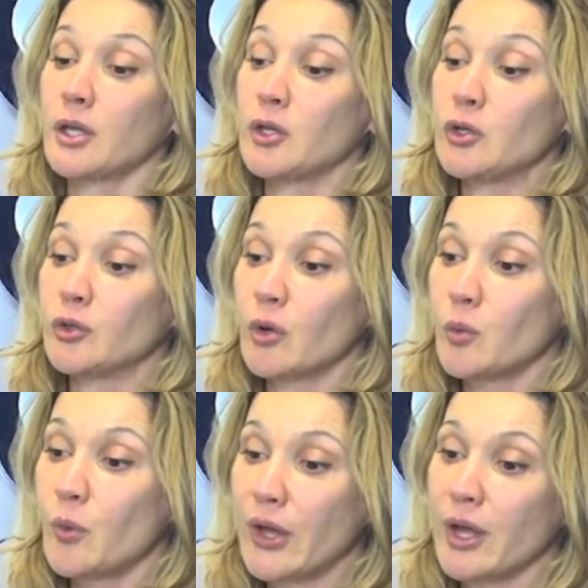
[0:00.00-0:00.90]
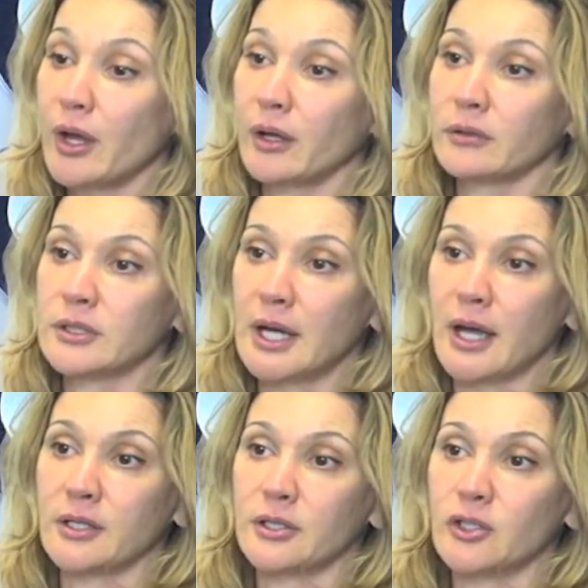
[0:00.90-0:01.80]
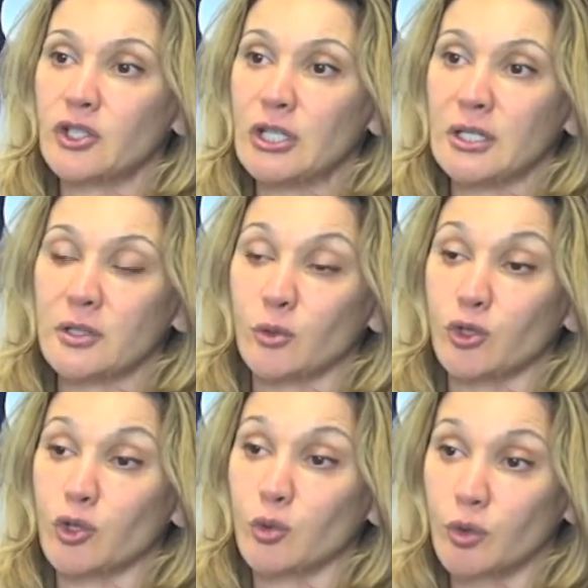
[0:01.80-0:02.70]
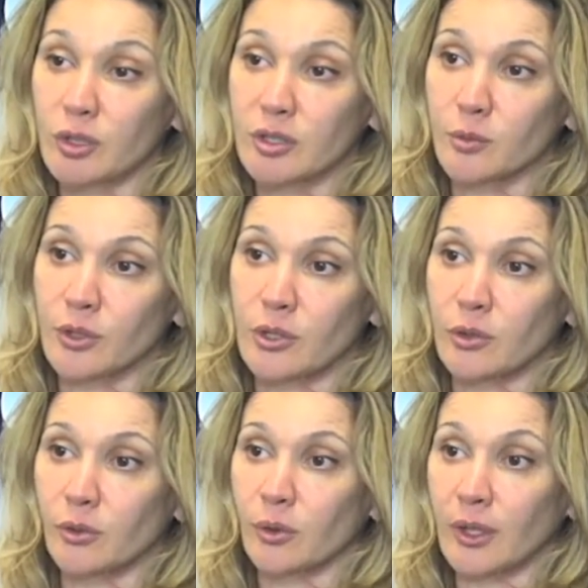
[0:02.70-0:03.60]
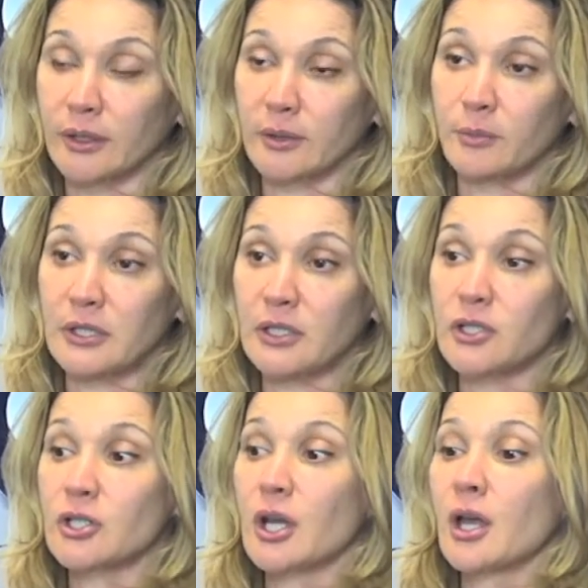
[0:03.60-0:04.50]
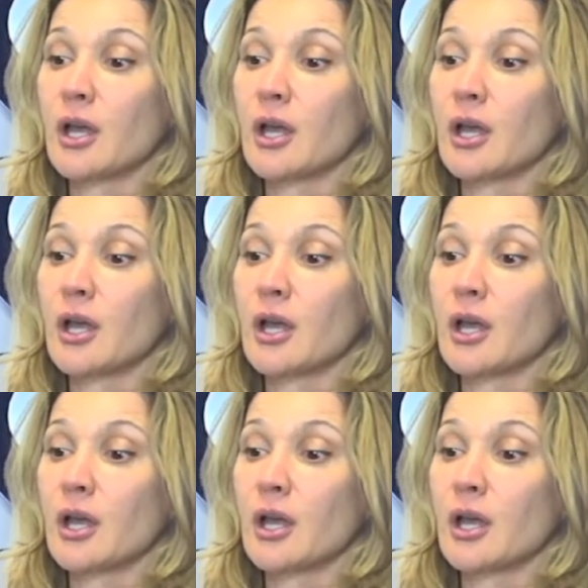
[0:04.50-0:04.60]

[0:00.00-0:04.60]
You don't wear tight jeans or shorts when you're at the beach.